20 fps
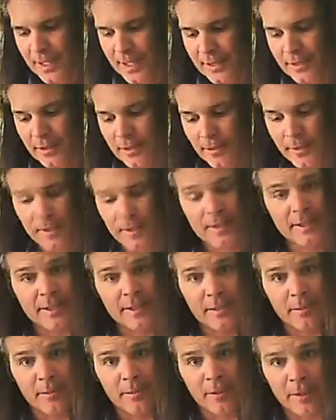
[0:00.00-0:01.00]
Some of these
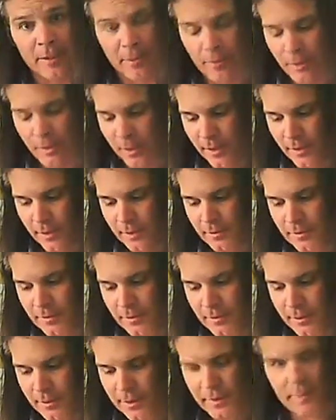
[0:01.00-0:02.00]
get pretty big, at
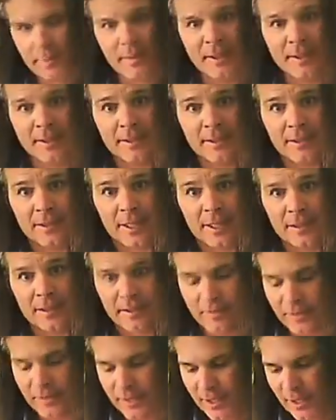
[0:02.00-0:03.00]
least about the size of
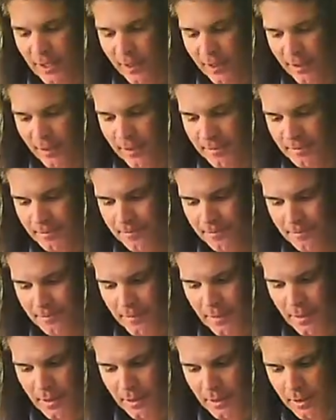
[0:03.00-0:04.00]
$1.
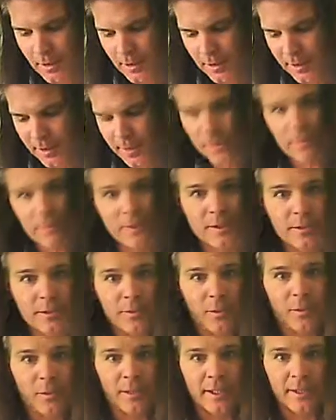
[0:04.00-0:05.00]
This one's more
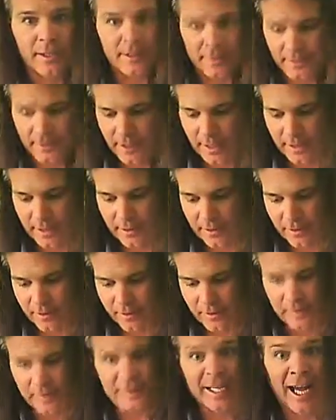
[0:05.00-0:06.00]
like the size of a
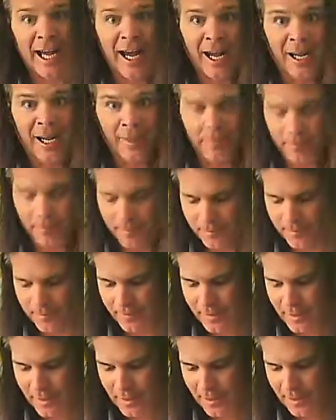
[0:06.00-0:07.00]
dime.
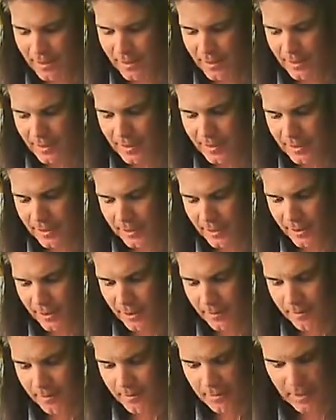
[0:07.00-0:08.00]
So,
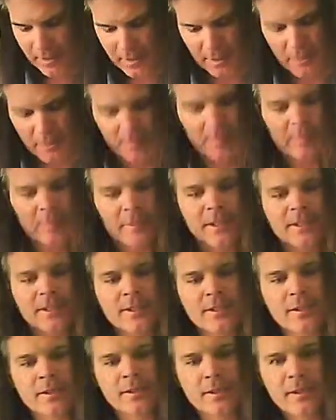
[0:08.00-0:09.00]
but basically
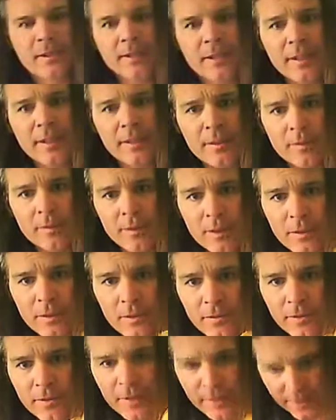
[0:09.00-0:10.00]
you're going to end up with a little
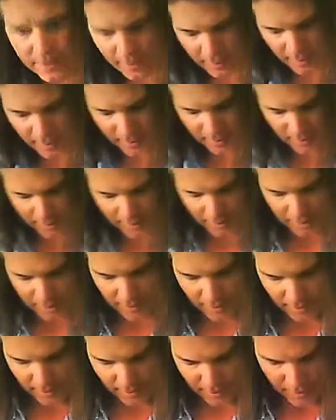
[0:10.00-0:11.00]
fuzzy thing there, and
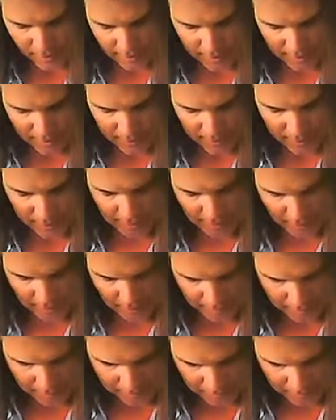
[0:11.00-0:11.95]
you just clean that up.